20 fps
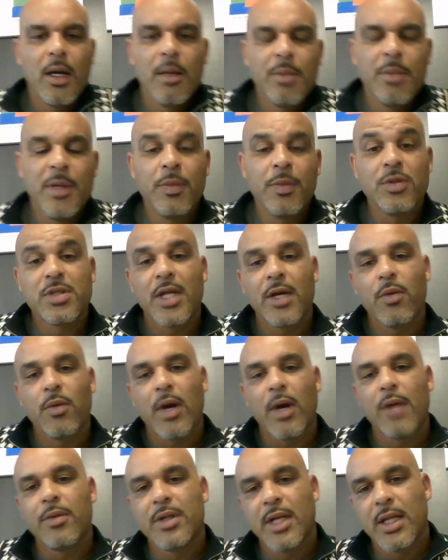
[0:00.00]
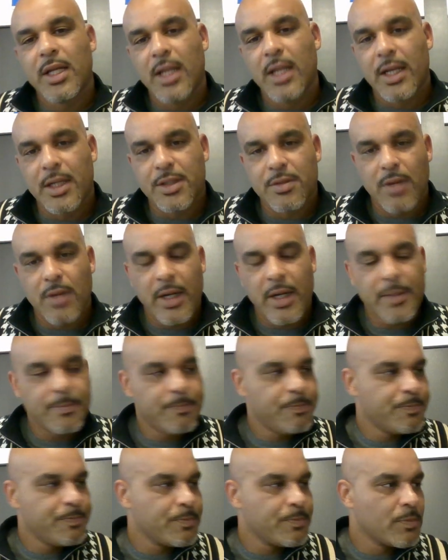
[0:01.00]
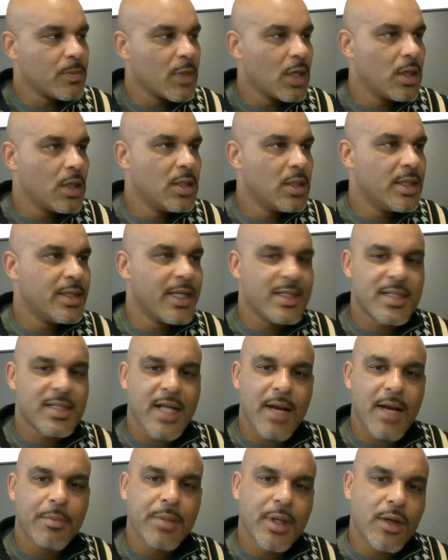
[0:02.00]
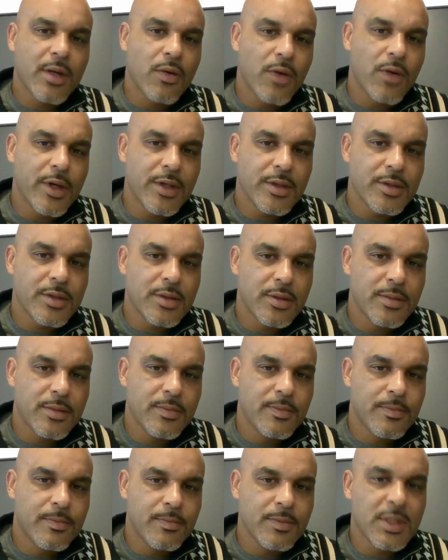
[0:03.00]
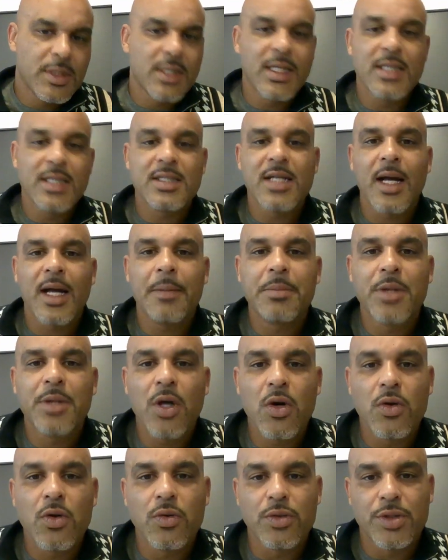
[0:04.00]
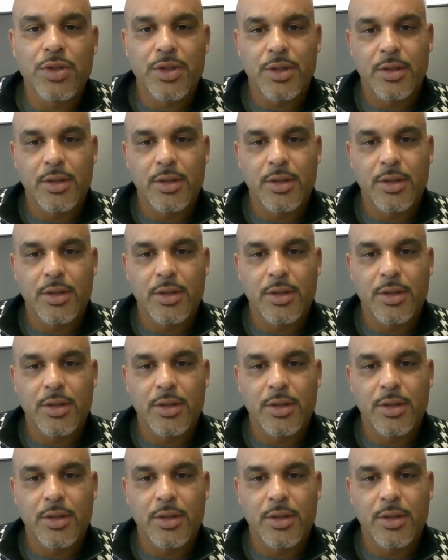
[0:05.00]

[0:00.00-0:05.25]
people say, why would they let us, right? Did they stop Bitcoiners? Did they stop Doge?